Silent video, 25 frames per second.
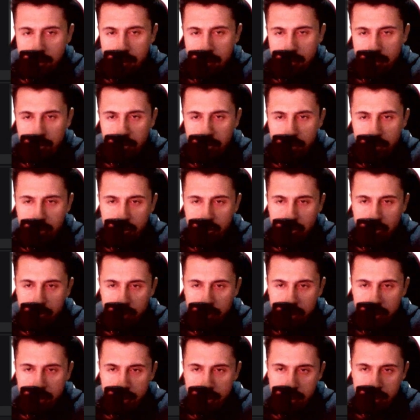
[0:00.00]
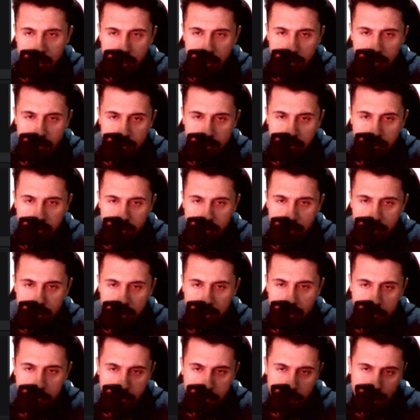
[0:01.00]
is going to receive
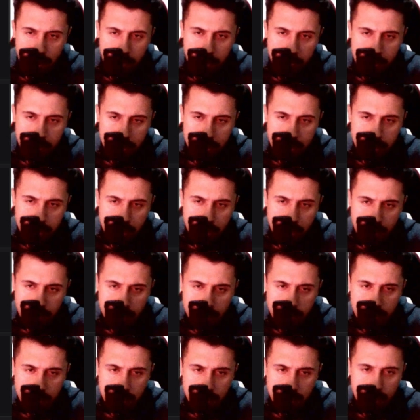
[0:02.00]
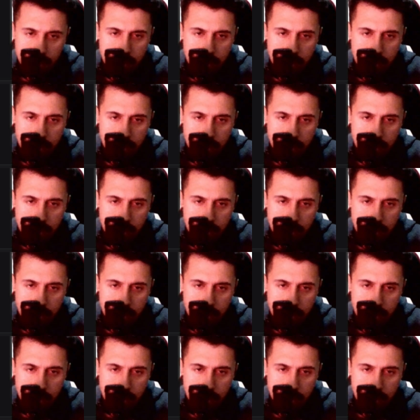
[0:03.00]
payment status,